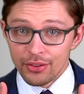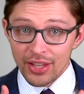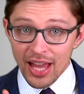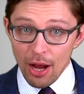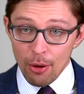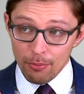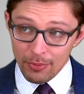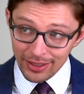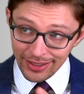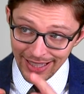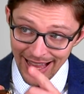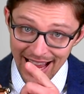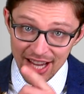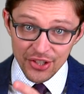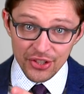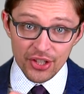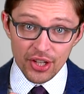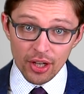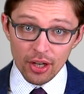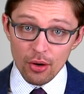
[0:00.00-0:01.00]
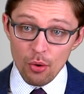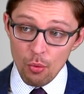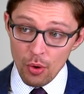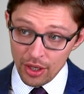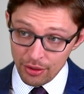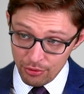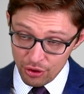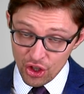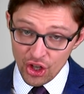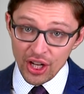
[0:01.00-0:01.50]
Now, last year,
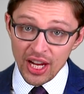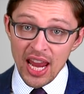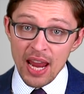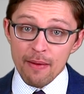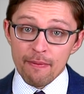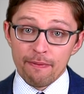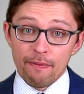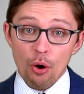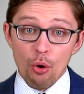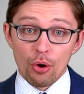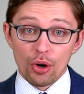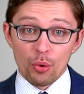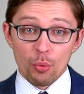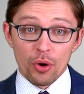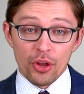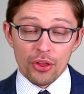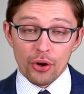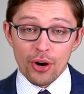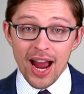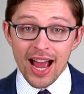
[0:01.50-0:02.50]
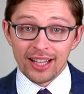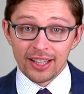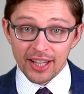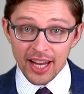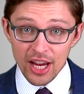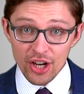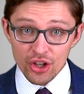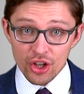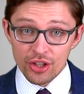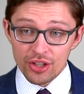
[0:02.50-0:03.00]
when she came forward with her
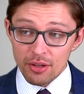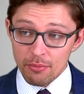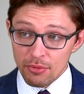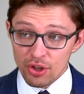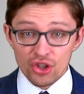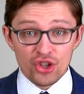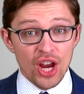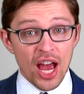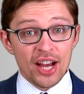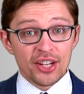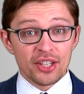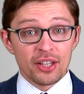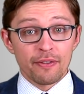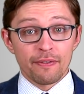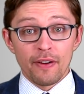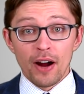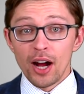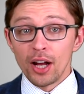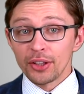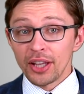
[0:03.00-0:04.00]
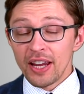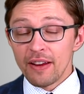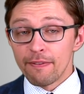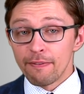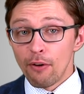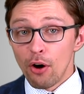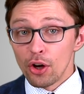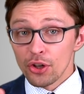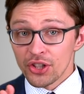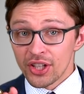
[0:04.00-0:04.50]
allegations, Ms. Jackson filed a
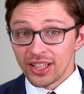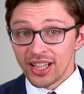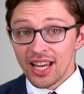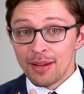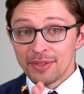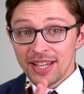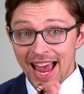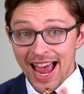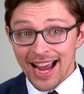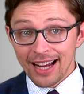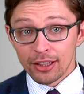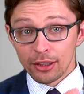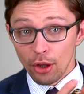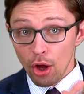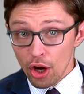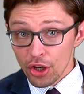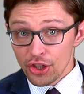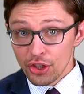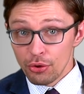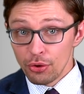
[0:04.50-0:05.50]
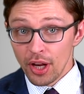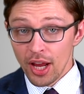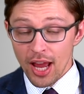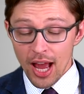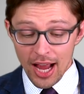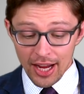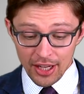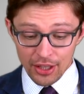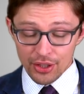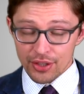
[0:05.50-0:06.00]
False Claims Act lawsuit
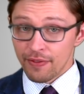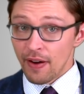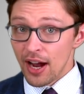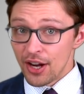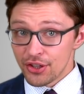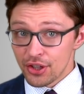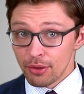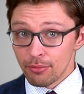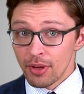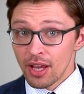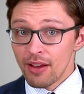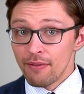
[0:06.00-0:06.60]
against Pfizer,